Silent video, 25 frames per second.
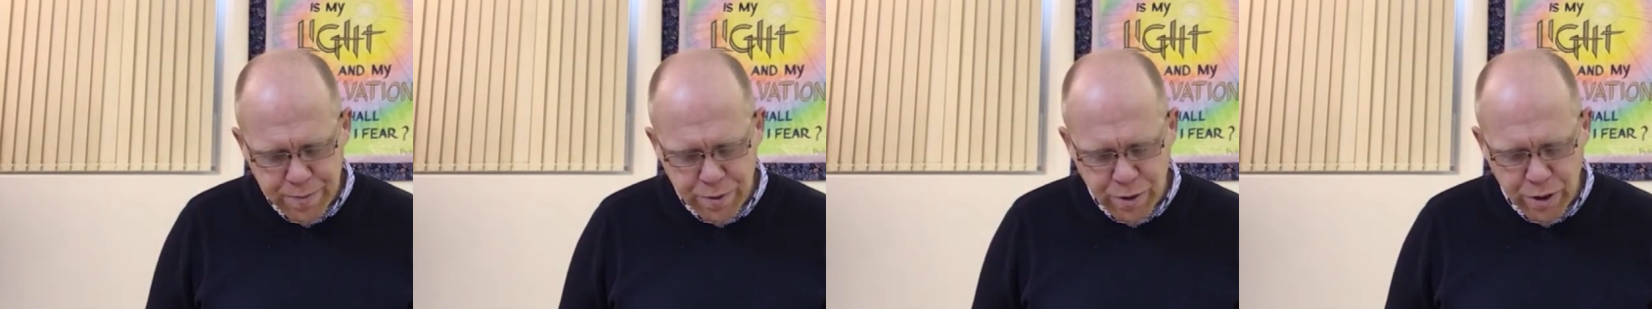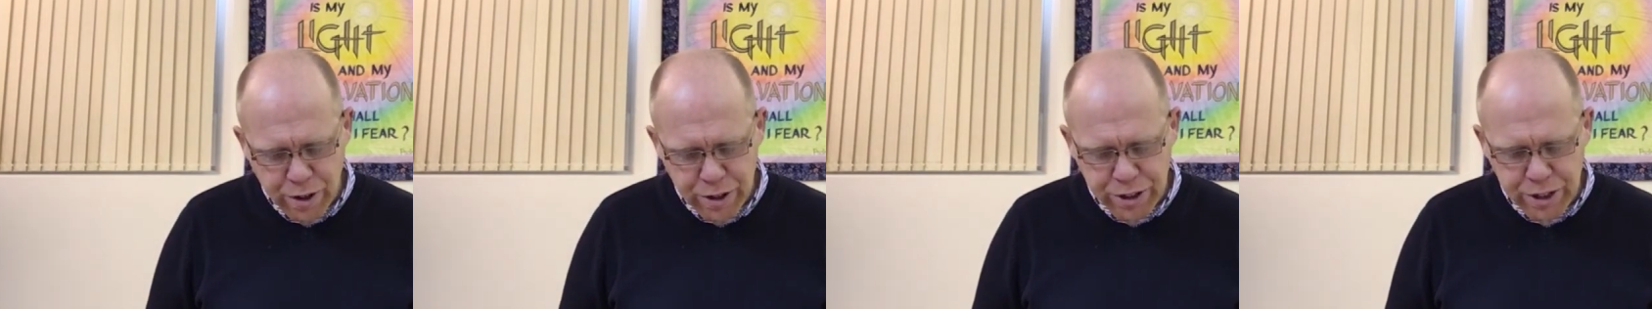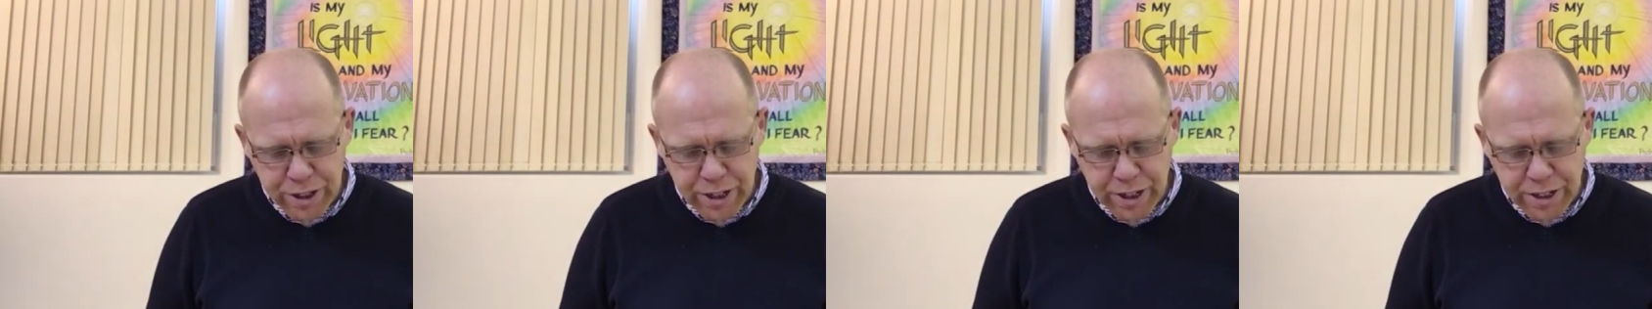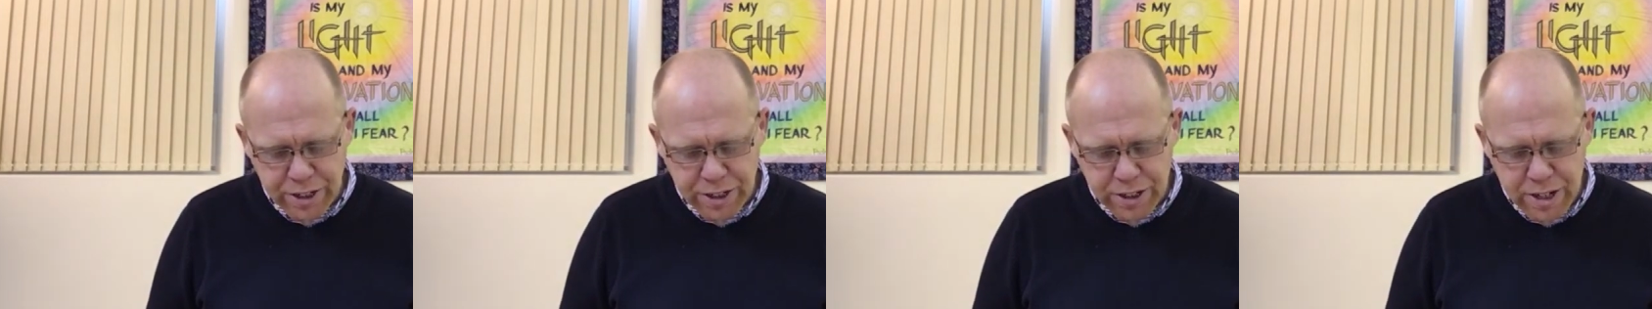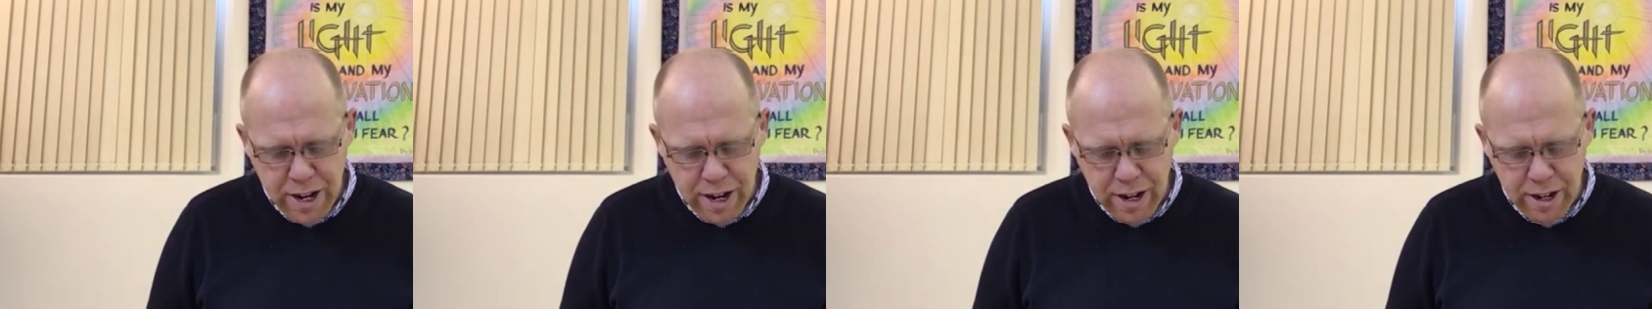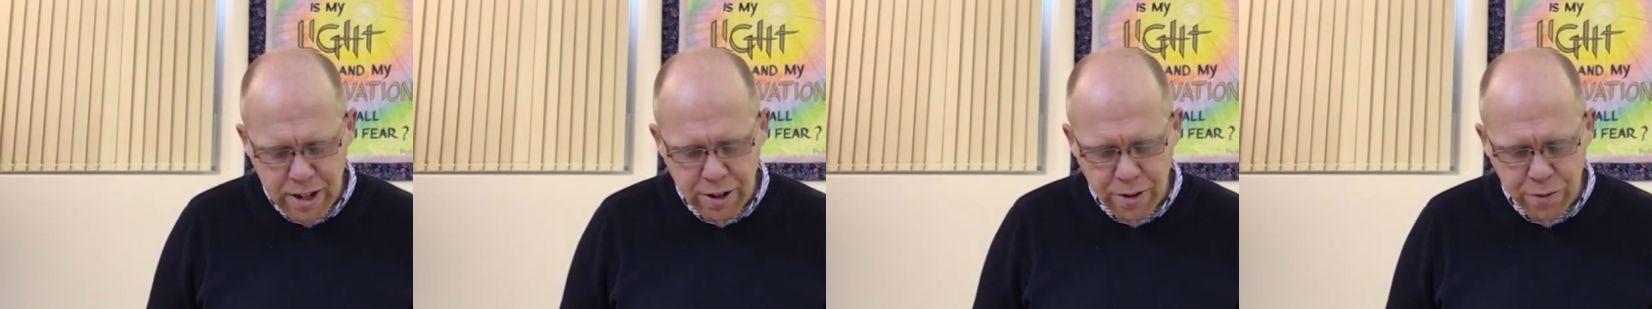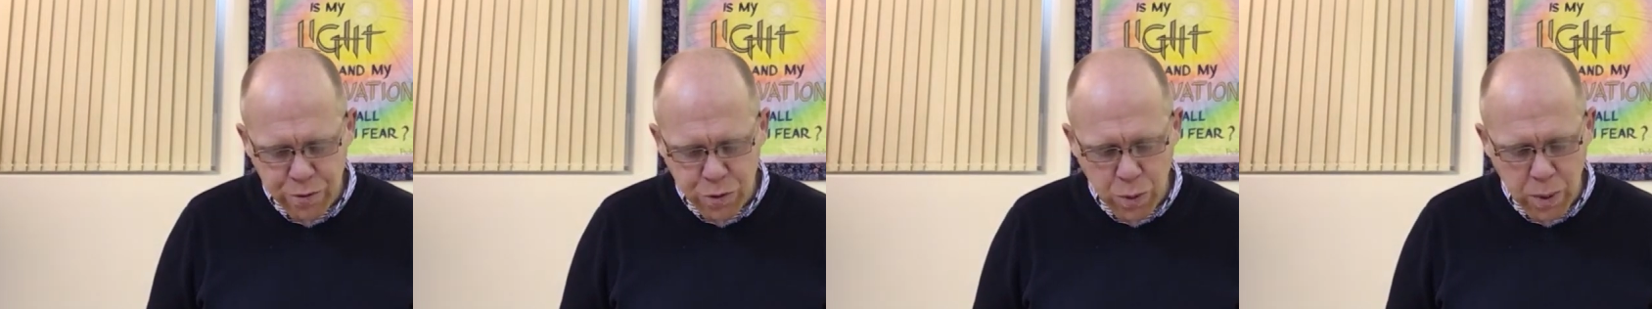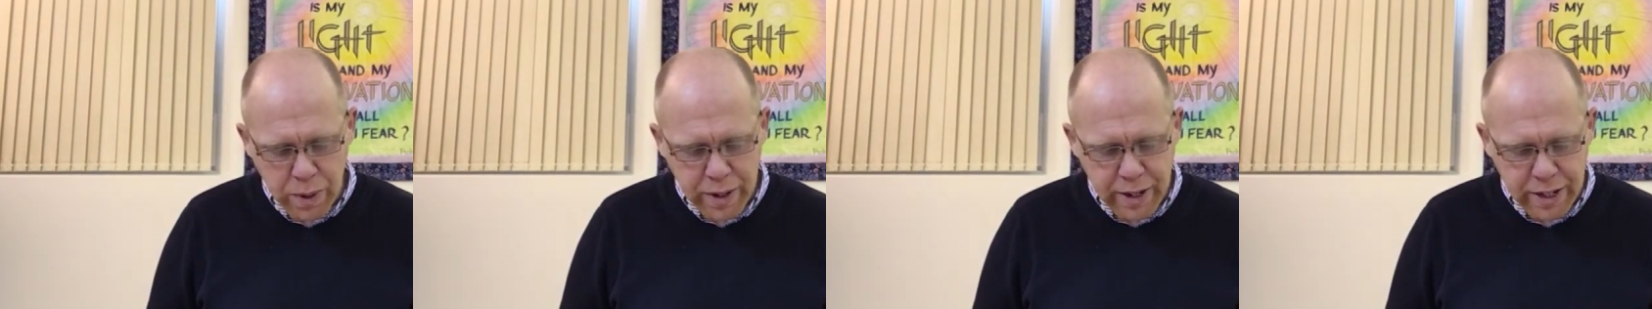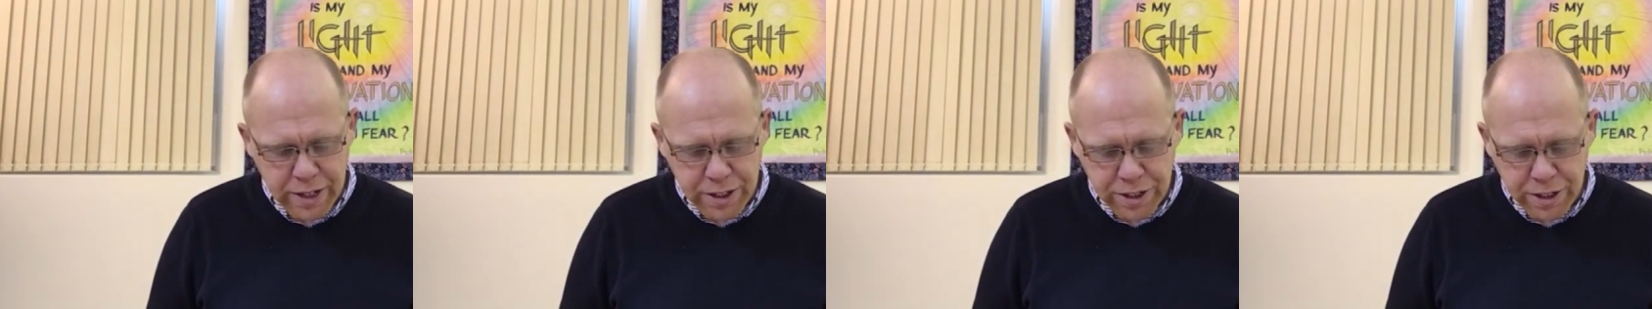Verse 16 of
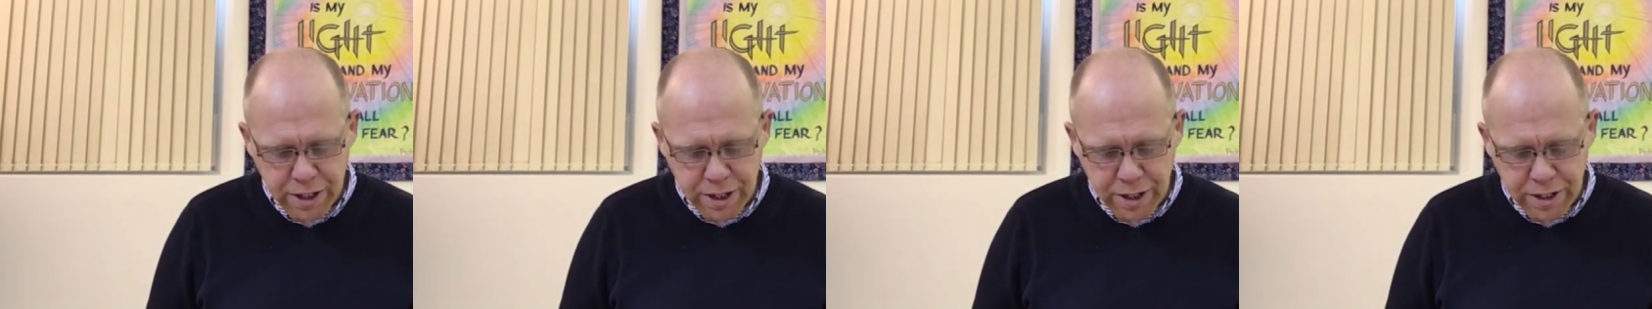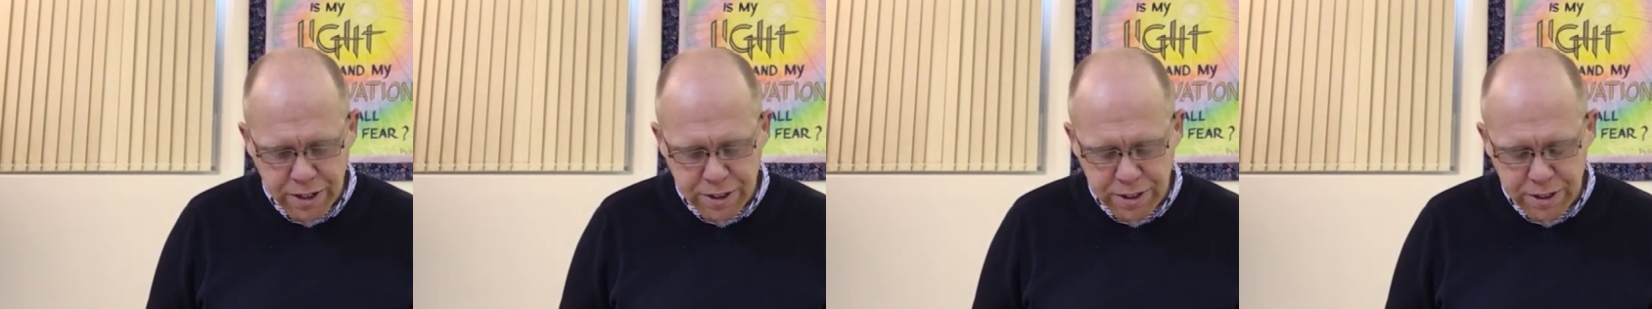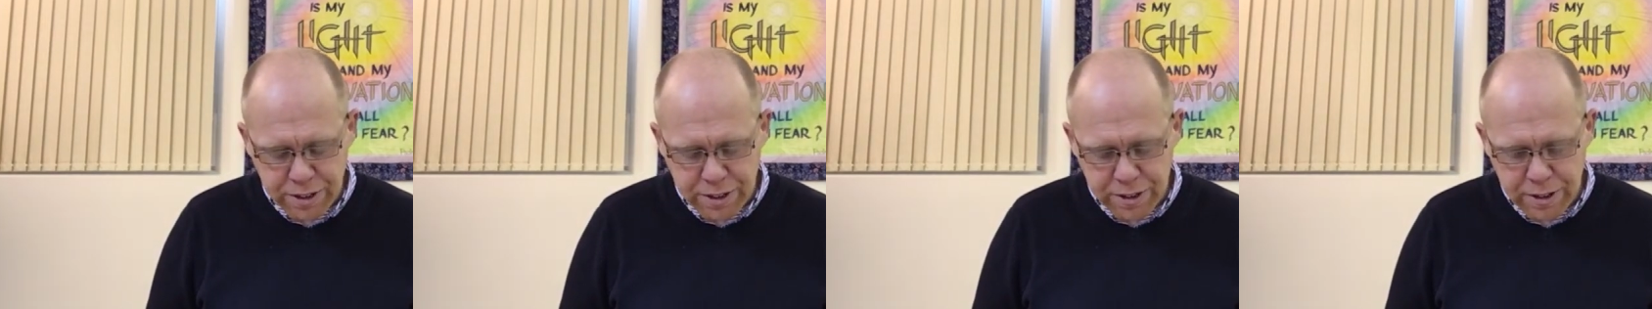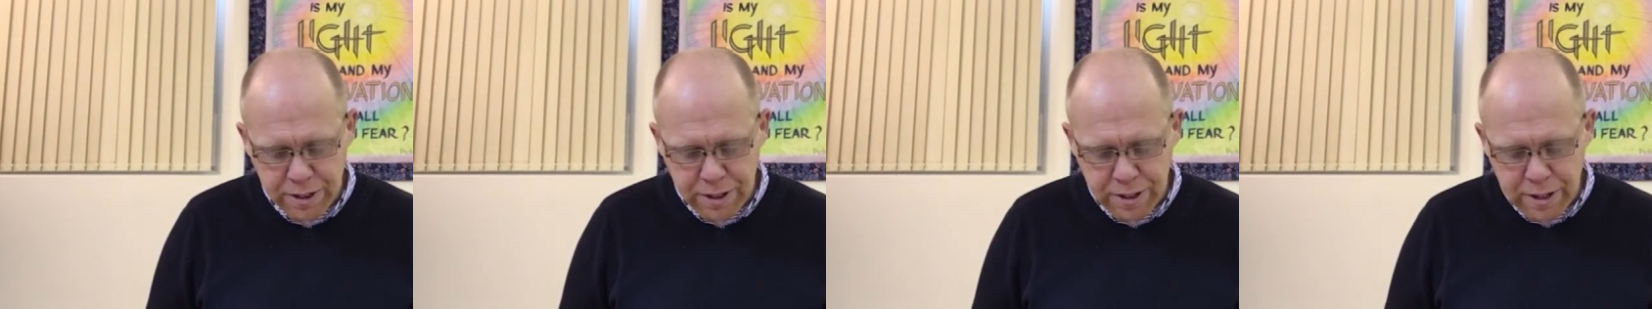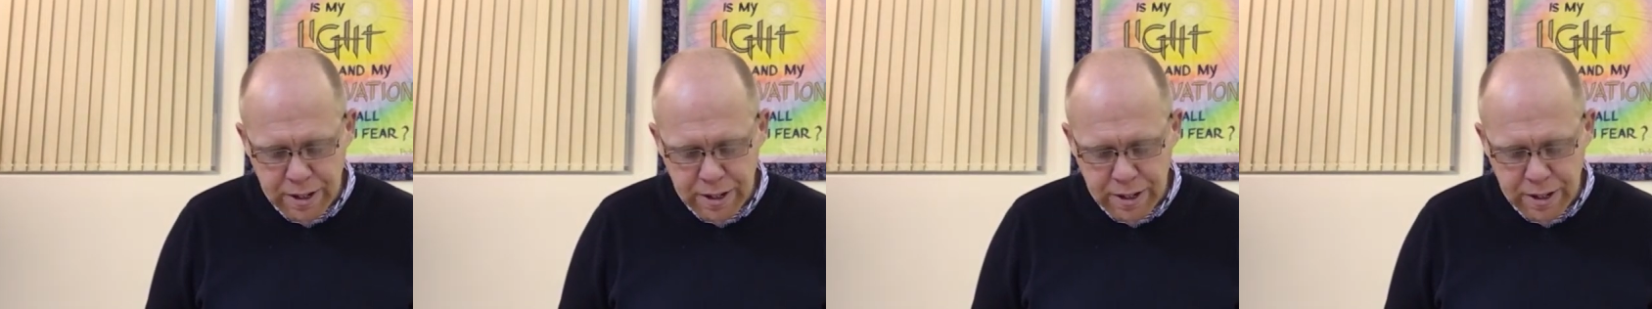26.